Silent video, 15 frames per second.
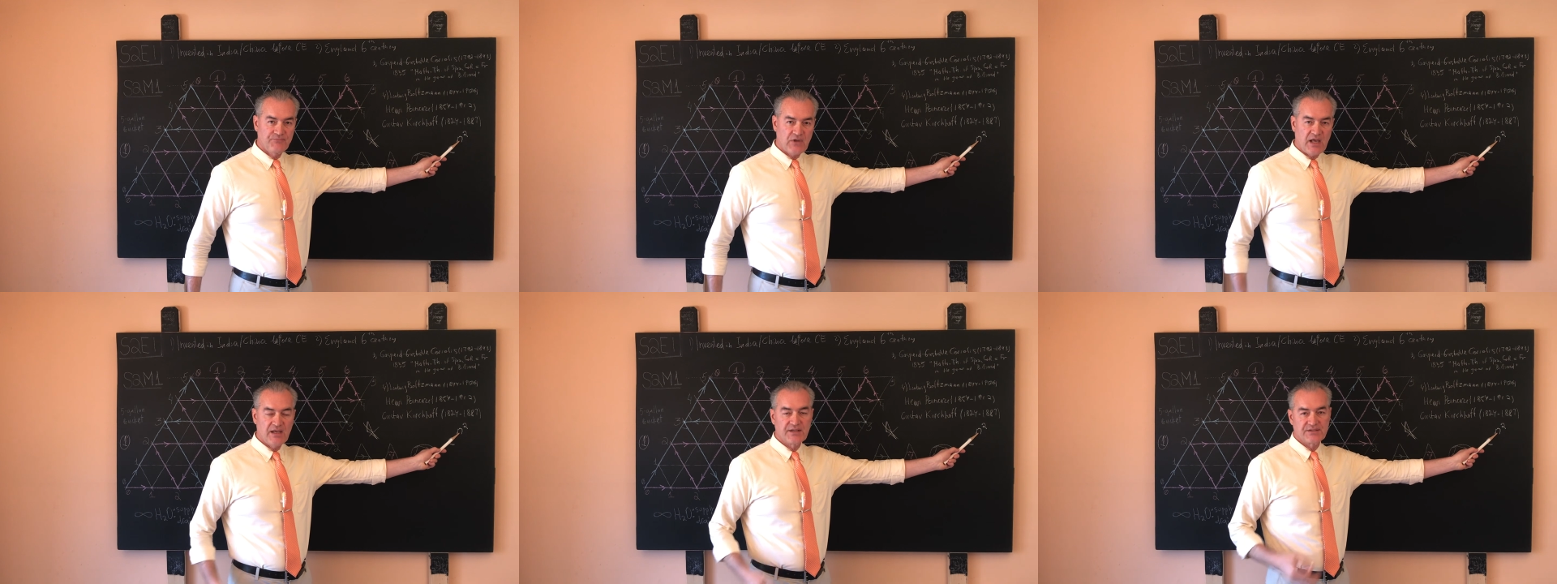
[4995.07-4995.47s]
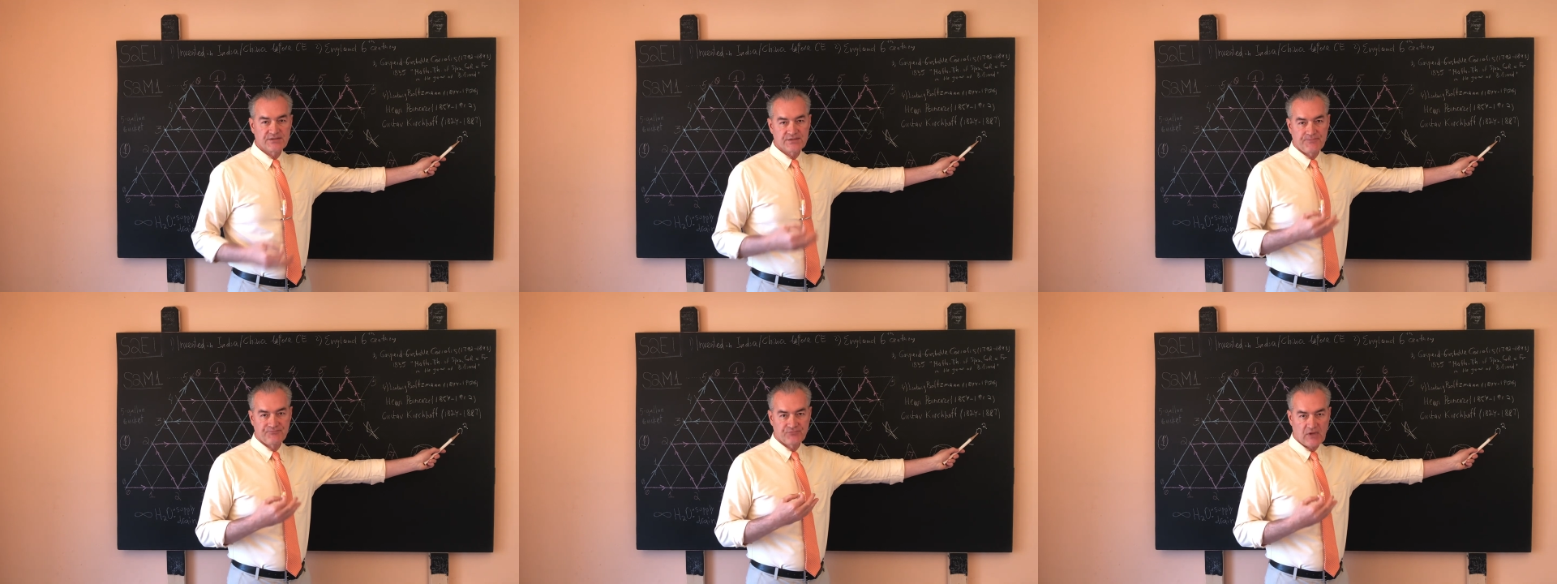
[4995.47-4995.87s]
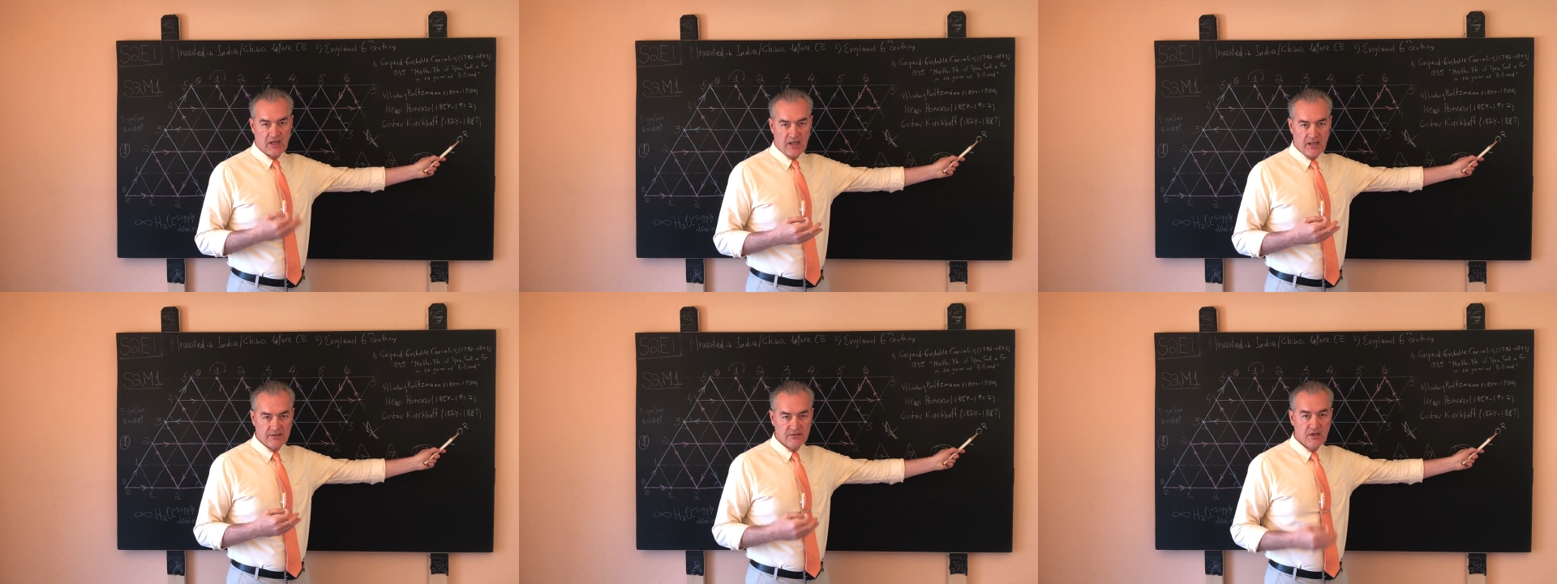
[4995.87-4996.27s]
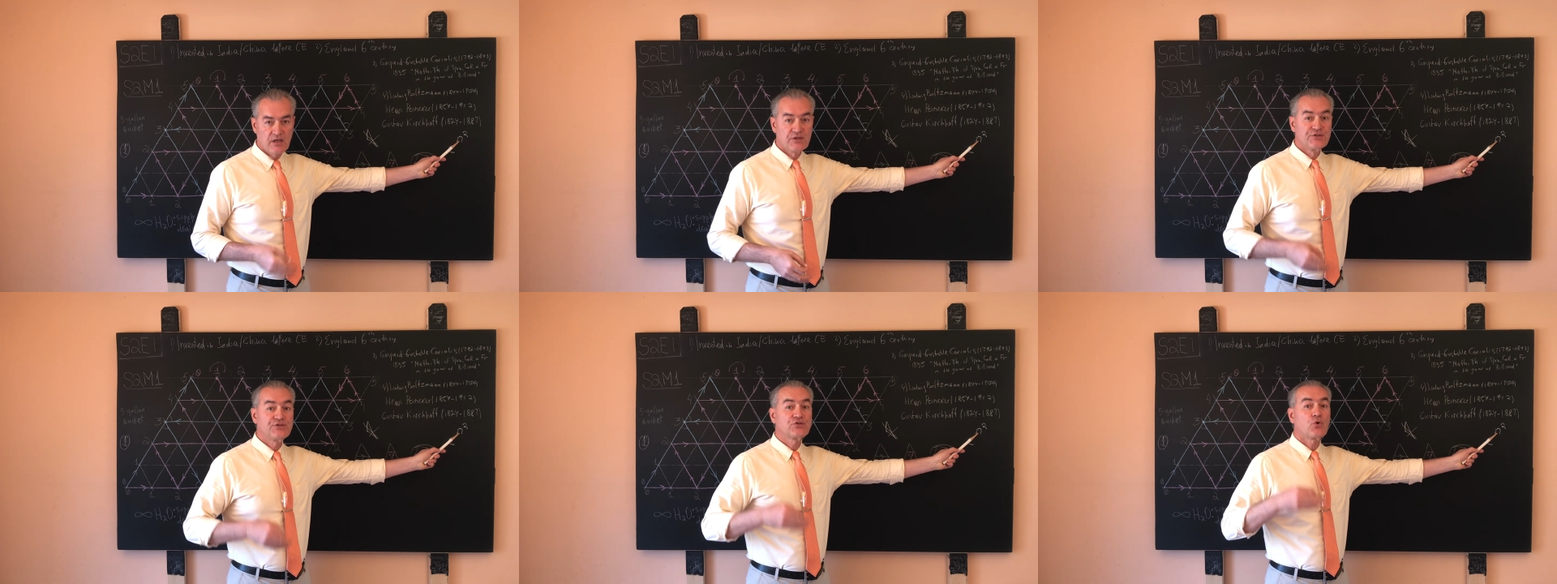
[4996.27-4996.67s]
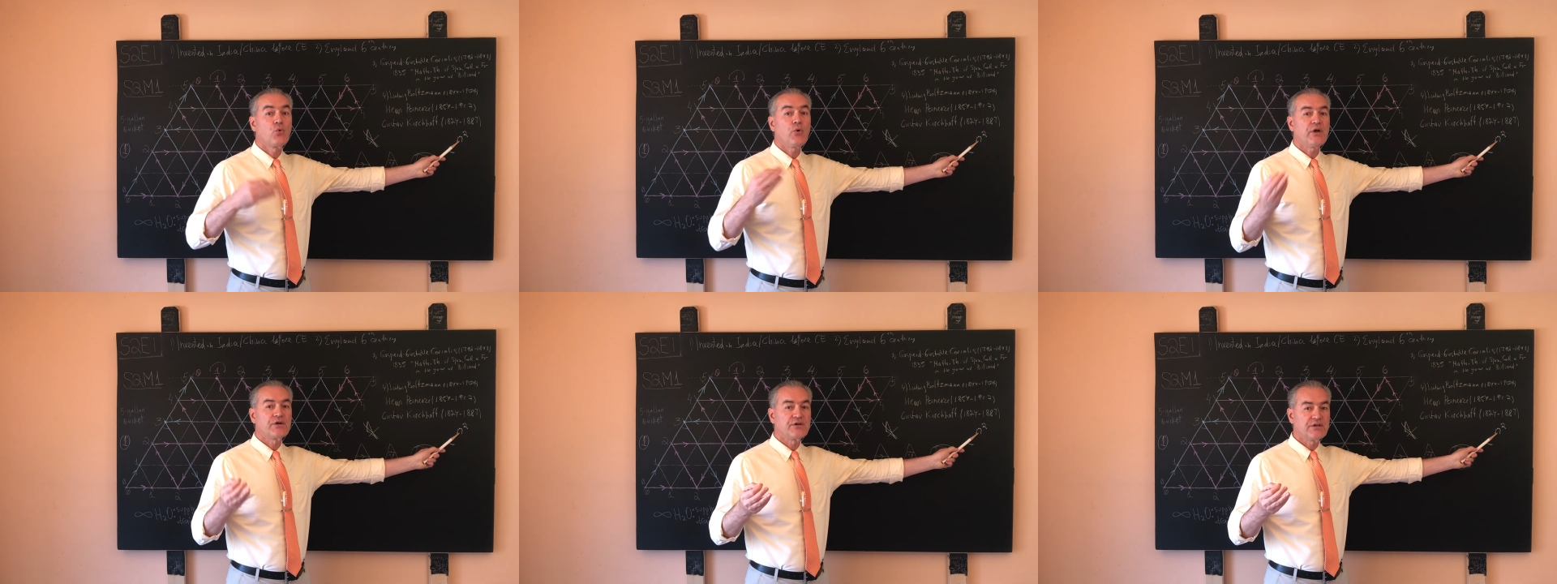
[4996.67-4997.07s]
as n,
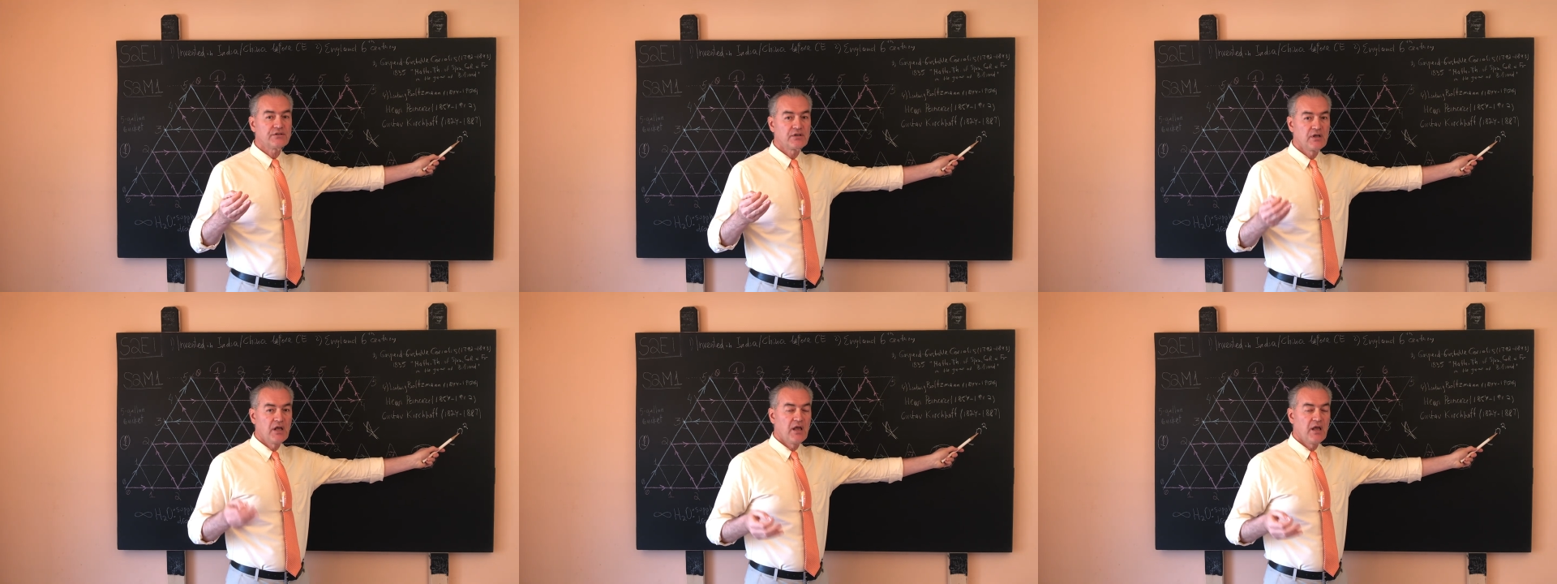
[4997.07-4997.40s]
square it,